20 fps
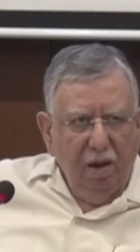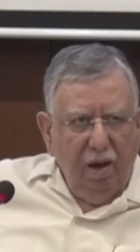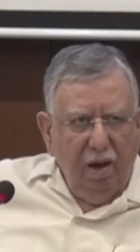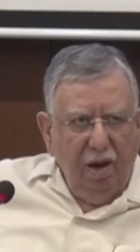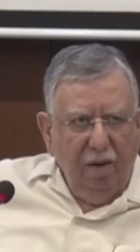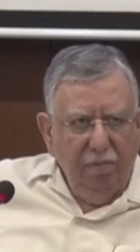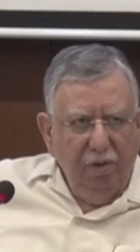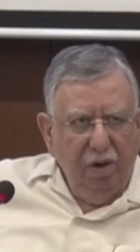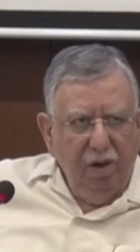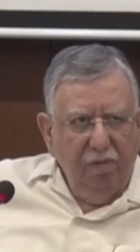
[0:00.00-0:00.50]

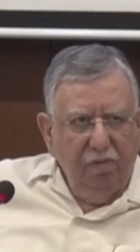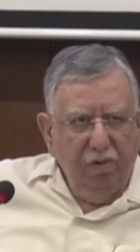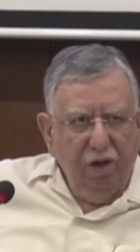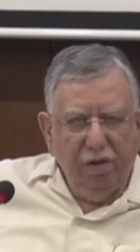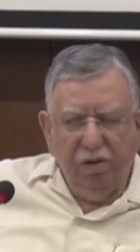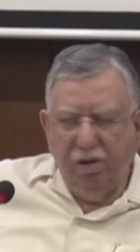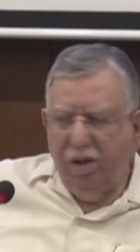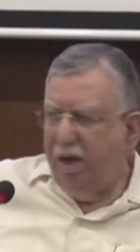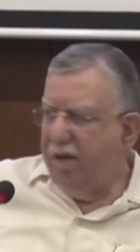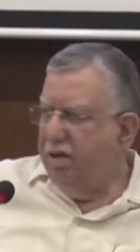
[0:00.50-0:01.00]
I believe
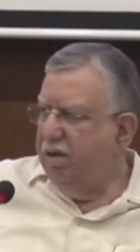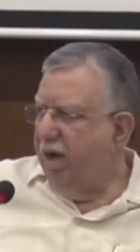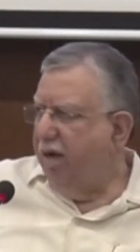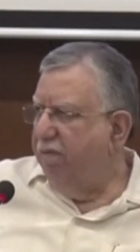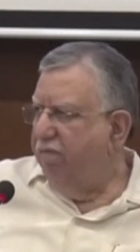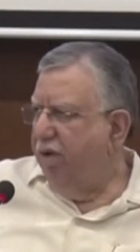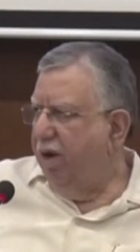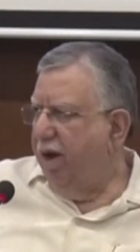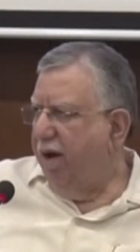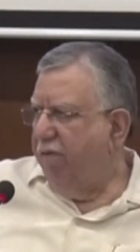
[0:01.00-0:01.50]
that, that,
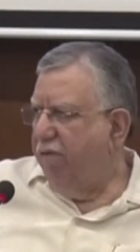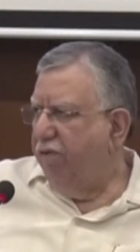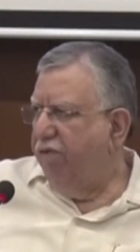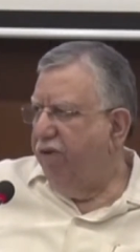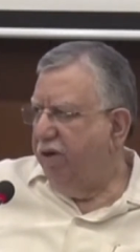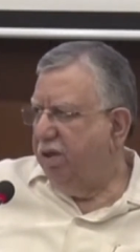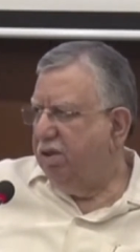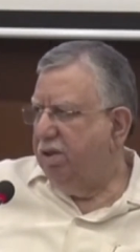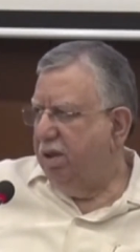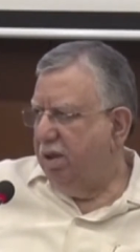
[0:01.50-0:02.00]
that we have to
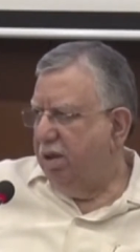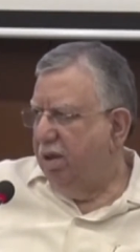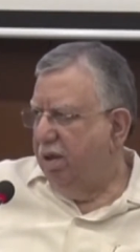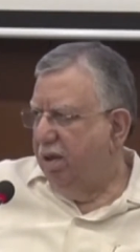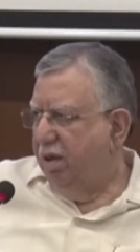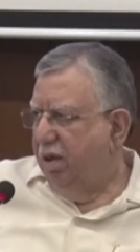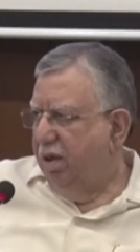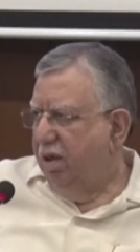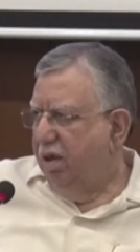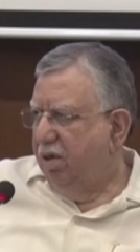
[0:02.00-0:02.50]
fix it.
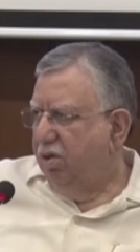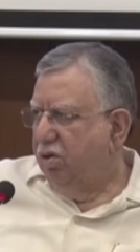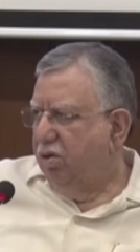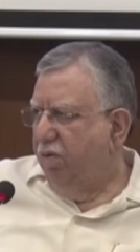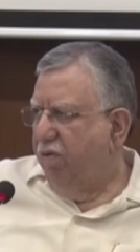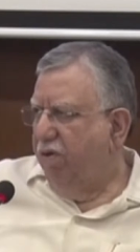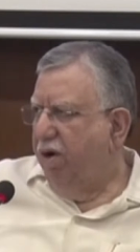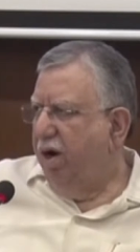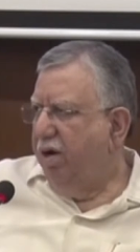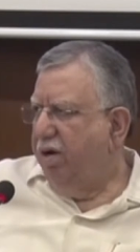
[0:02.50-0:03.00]

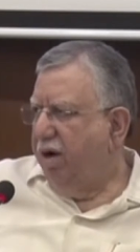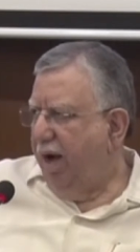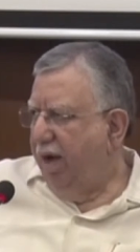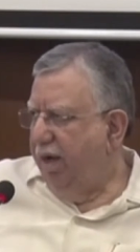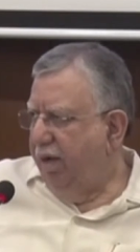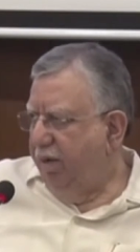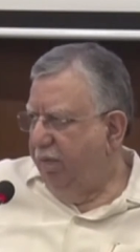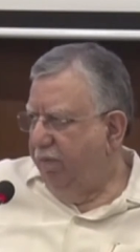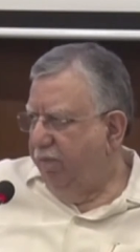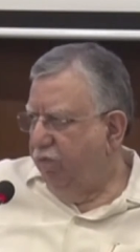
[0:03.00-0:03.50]
So we are
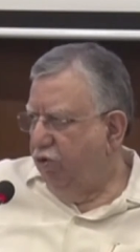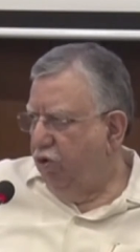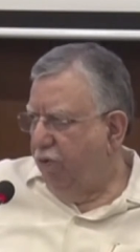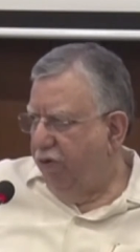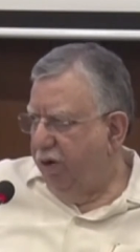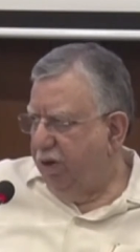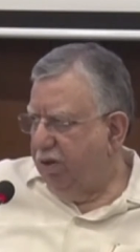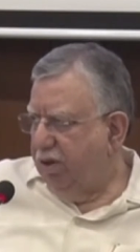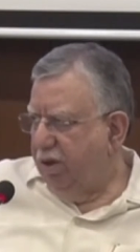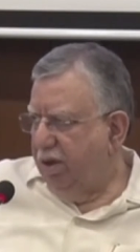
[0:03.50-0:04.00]
trying to
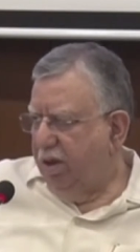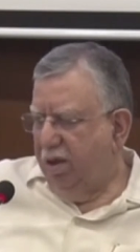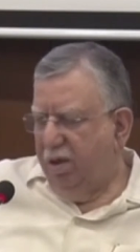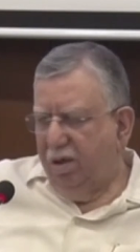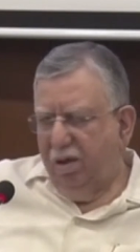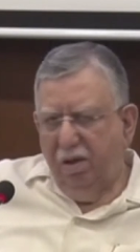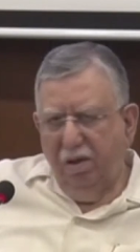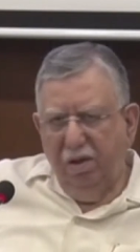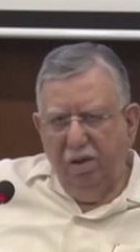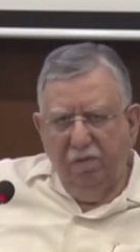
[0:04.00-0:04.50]
fix it
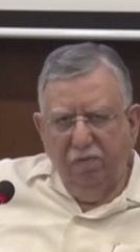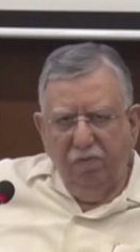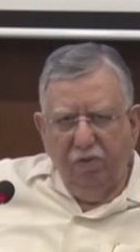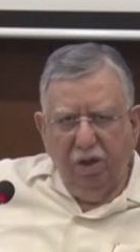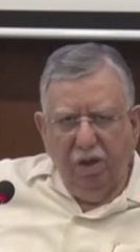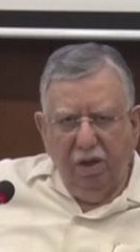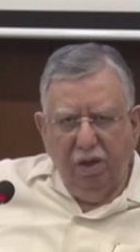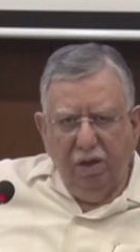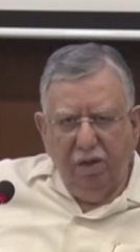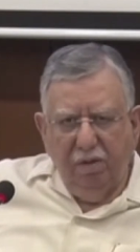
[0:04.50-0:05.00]

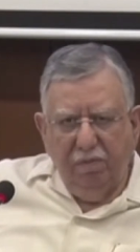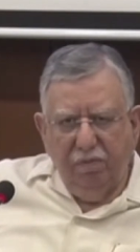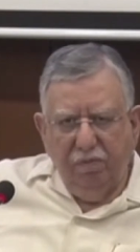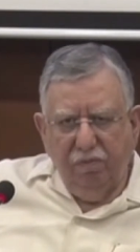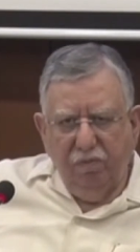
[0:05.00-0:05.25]
uh,